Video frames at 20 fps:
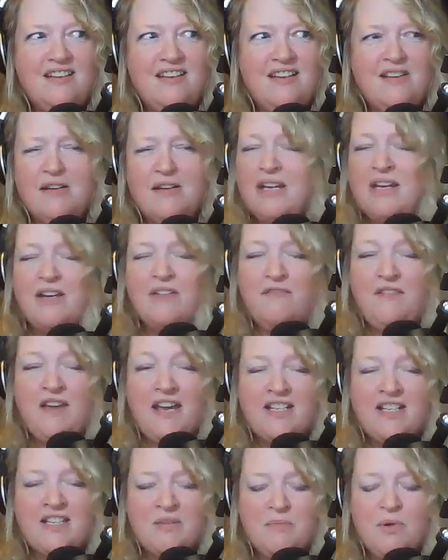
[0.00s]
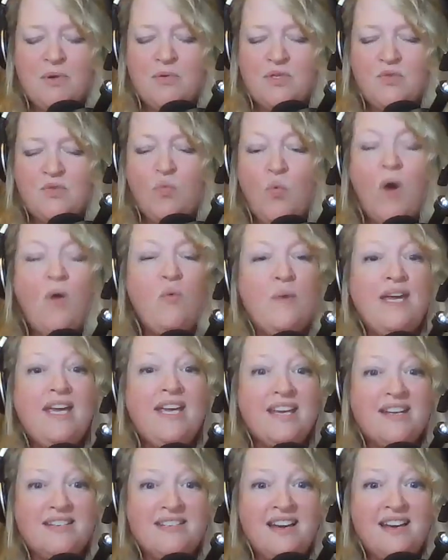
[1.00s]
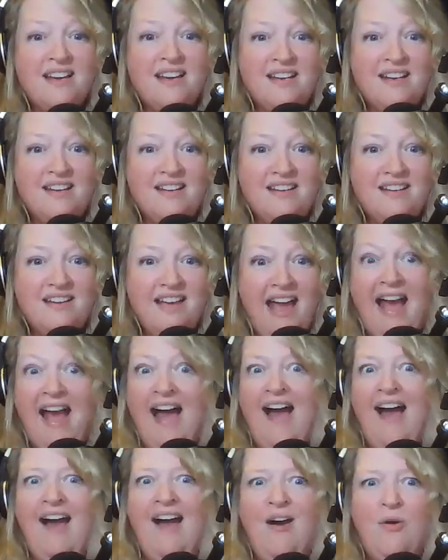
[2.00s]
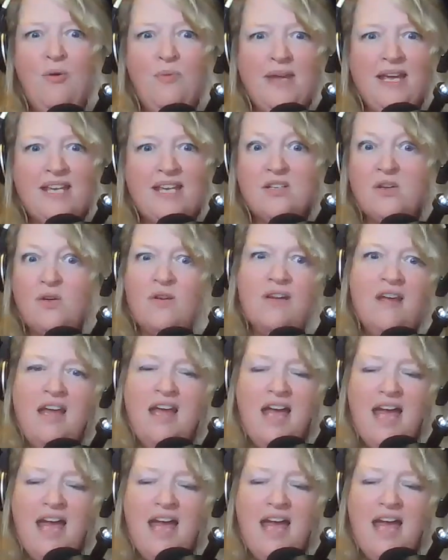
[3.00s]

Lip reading: and affect the most what we get done, how we get done.